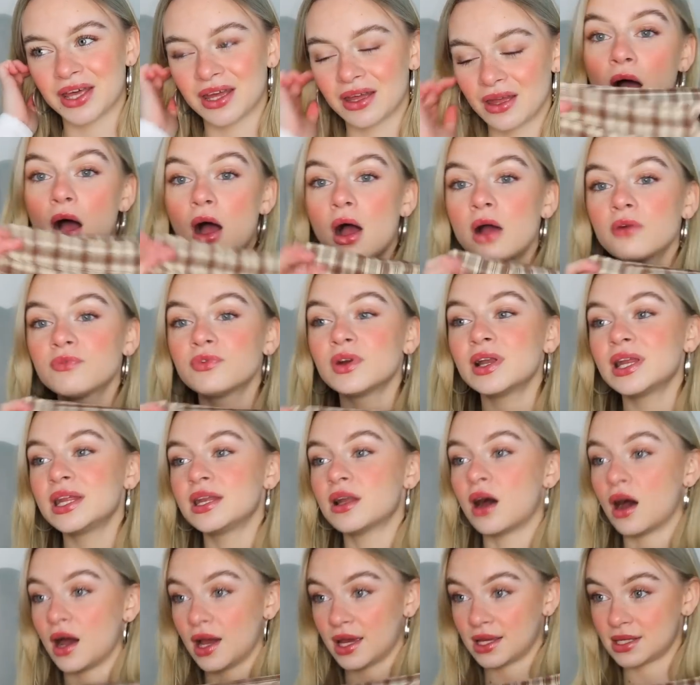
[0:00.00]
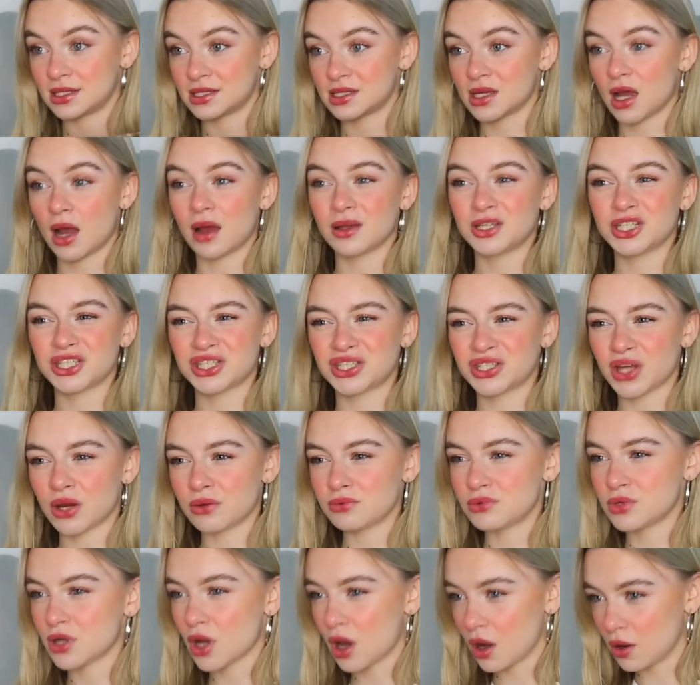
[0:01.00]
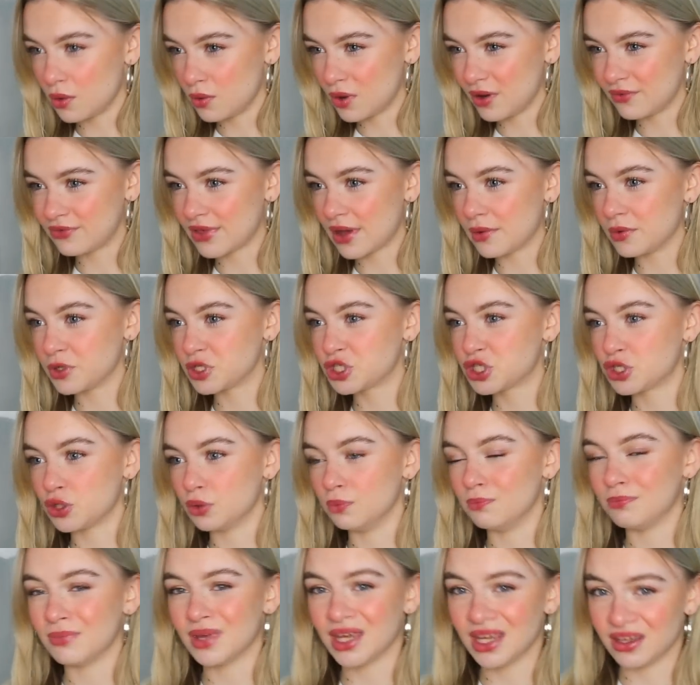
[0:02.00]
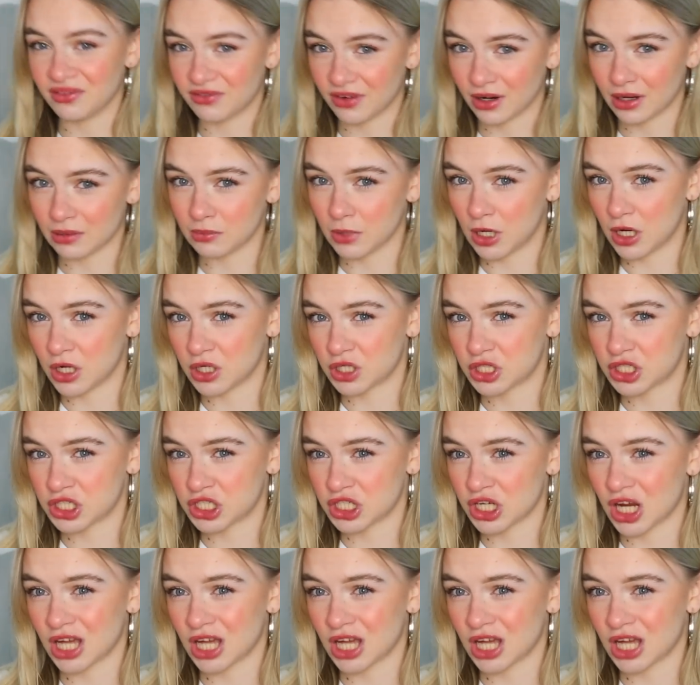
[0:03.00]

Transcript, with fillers: They are really nice, I just don't know if they would suit me very much.